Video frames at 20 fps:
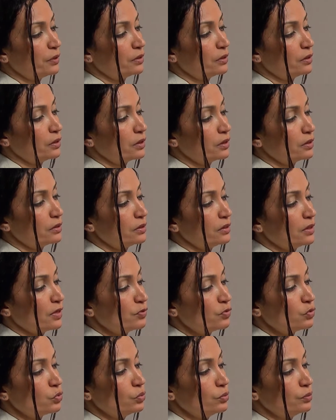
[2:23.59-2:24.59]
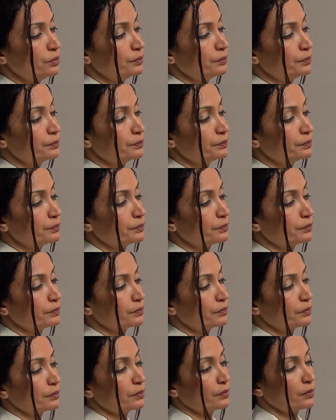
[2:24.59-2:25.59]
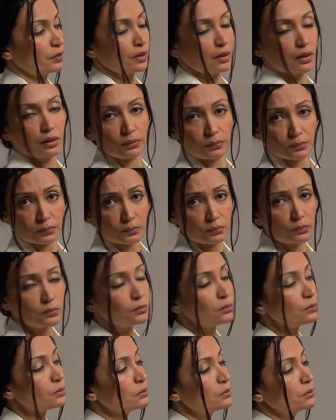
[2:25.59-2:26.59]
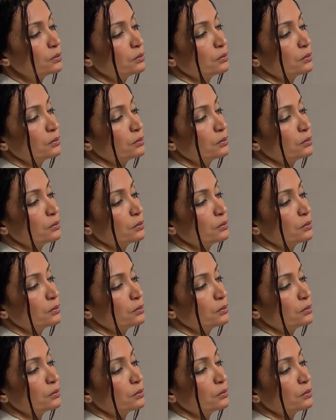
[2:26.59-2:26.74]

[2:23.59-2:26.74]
to AB, and to itself, of course.